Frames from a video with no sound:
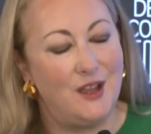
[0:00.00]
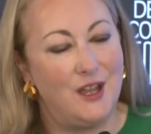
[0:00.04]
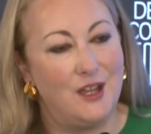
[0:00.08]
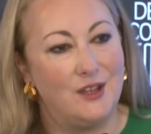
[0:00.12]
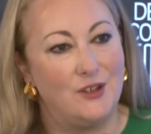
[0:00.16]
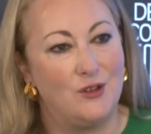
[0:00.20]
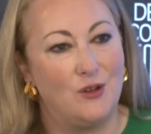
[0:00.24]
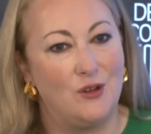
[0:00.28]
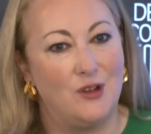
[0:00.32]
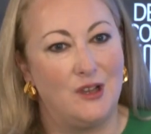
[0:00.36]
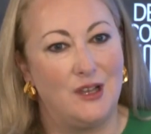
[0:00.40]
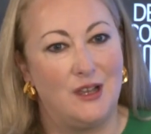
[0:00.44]
an
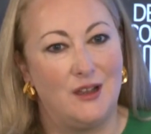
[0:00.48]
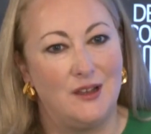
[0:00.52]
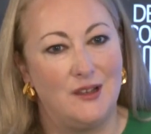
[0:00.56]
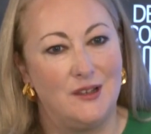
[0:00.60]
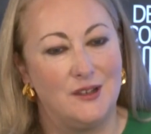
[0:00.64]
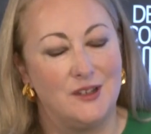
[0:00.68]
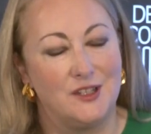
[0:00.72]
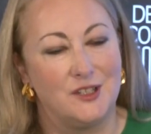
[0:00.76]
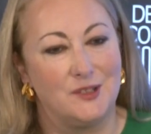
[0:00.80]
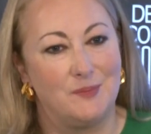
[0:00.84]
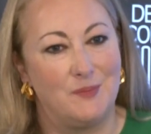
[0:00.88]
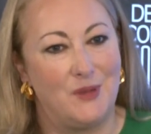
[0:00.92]

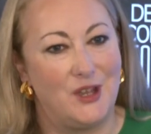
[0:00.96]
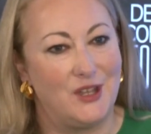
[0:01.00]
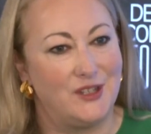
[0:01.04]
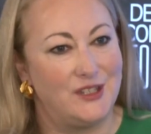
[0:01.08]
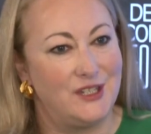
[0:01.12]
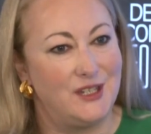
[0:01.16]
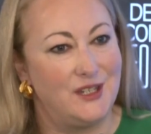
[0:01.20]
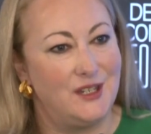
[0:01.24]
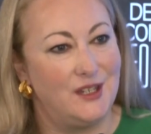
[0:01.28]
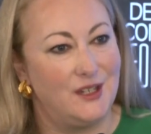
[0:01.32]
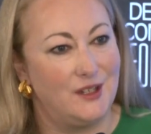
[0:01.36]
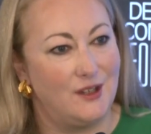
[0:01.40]
all-Ireland
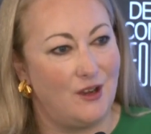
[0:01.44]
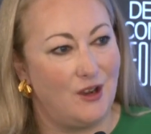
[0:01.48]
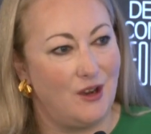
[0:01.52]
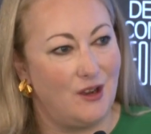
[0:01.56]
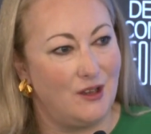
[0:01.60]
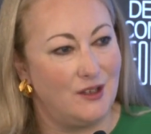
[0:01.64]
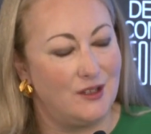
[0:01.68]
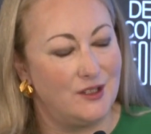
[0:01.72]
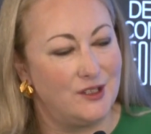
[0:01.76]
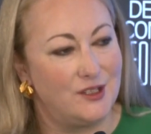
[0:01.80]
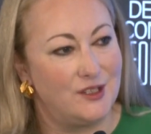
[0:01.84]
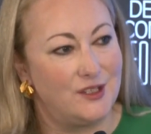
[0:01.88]
body in
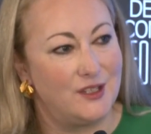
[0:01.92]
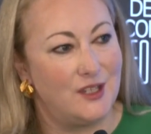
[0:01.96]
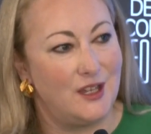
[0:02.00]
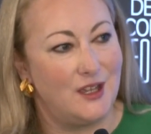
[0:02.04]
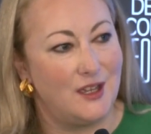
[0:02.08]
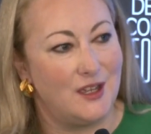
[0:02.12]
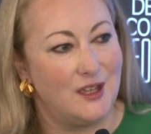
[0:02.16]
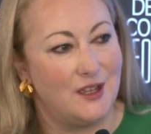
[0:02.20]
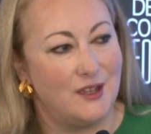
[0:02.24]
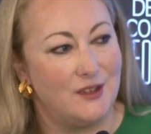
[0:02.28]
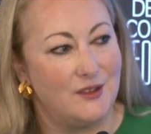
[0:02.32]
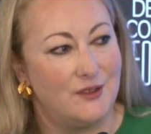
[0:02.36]
Ireland,
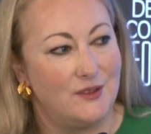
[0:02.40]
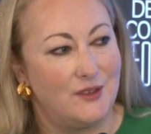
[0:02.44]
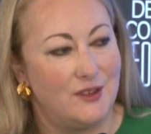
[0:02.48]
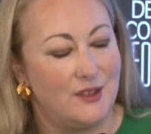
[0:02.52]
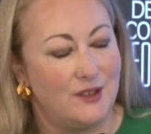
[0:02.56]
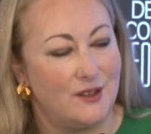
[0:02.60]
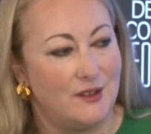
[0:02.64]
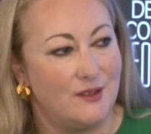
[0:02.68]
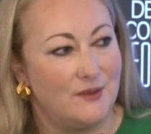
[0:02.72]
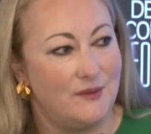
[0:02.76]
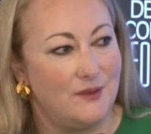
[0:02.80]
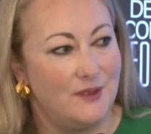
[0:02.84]

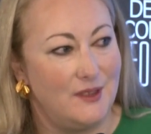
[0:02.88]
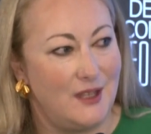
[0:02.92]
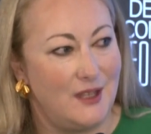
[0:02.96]
the